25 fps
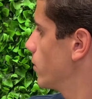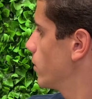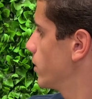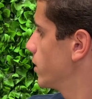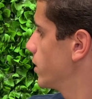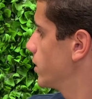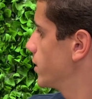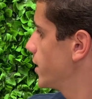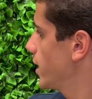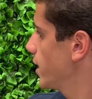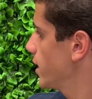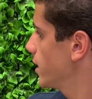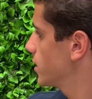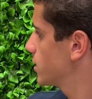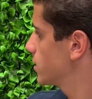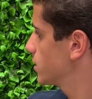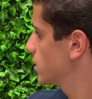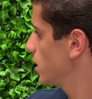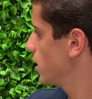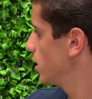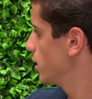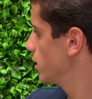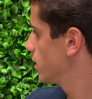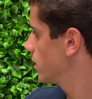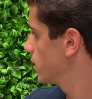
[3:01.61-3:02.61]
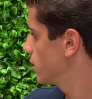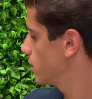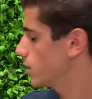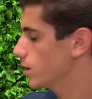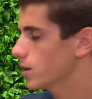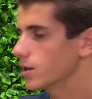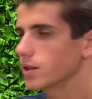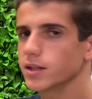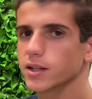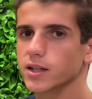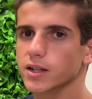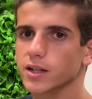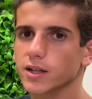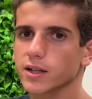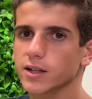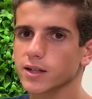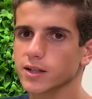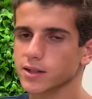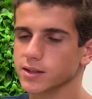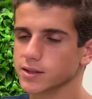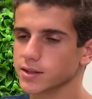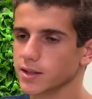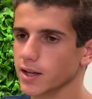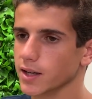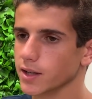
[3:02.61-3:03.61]
when the day is done. Indeed it
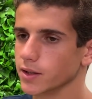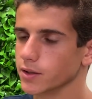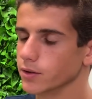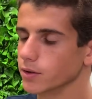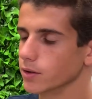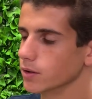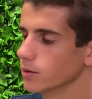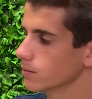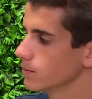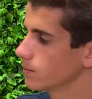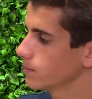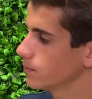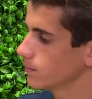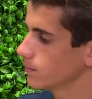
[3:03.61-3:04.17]
is, Daniel."